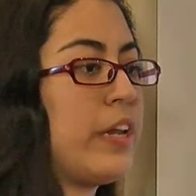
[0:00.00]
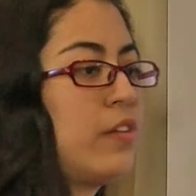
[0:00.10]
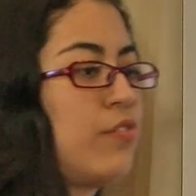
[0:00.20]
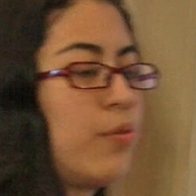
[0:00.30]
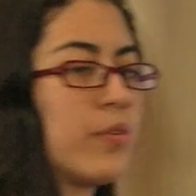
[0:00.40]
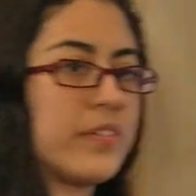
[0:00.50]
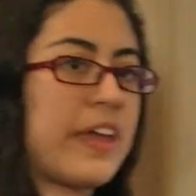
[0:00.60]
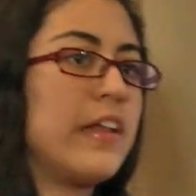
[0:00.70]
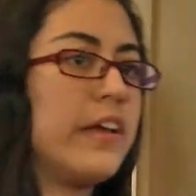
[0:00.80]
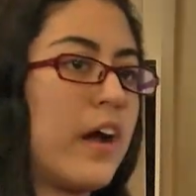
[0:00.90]
we need to
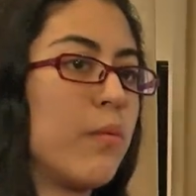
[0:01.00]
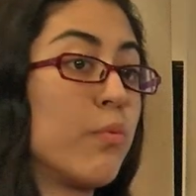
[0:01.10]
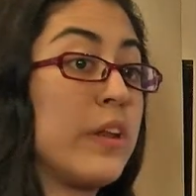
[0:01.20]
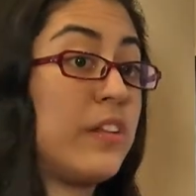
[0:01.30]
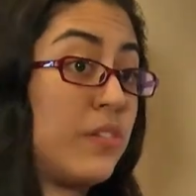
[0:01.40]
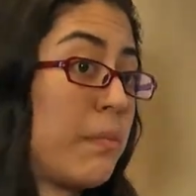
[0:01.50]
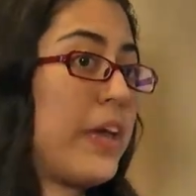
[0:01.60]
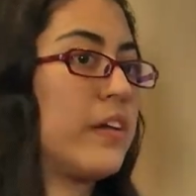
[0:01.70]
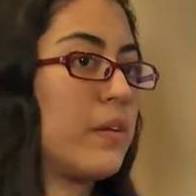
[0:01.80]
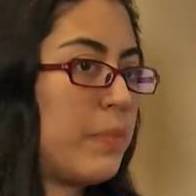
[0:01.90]
scale it up. We need to
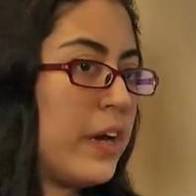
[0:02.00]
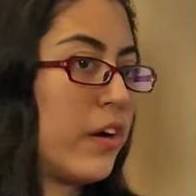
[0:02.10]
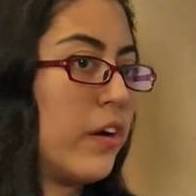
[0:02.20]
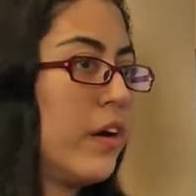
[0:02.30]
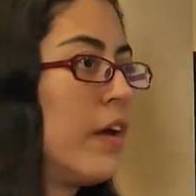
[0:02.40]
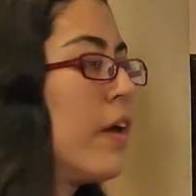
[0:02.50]
make it bigger.